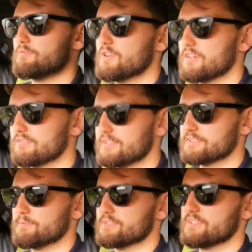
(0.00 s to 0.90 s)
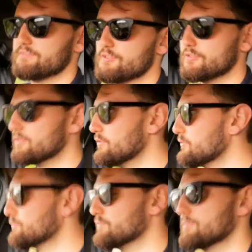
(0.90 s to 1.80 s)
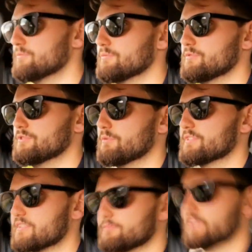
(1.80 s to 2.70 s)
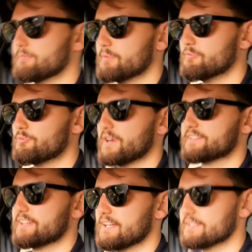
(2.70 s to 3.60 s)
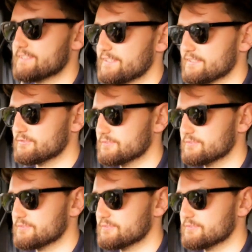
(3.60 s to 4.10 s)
Well, I suppose if you want a bit more practicality,